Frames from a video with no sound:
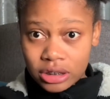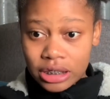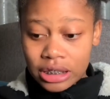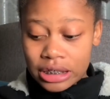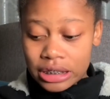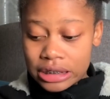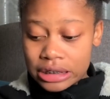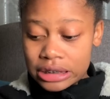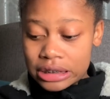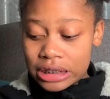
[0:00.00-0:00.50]
It
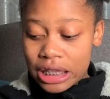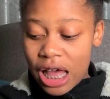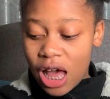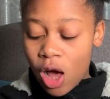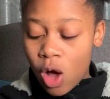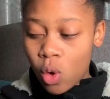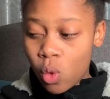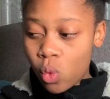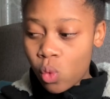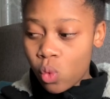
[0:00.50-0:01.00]
is
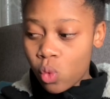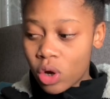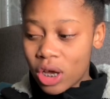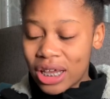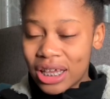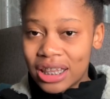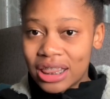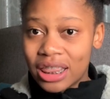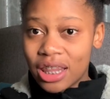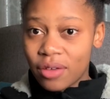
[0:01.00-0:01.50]
now
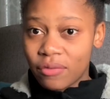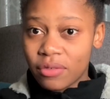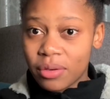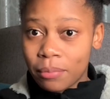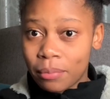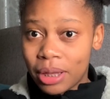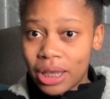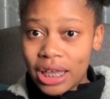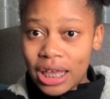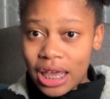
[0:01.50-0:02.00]
11
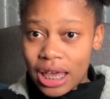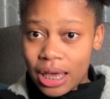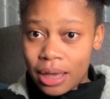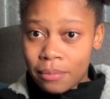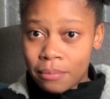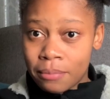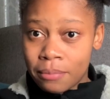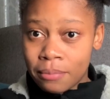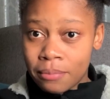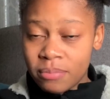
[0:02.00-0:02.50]

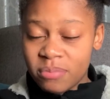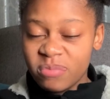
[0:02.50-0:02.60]
p.m.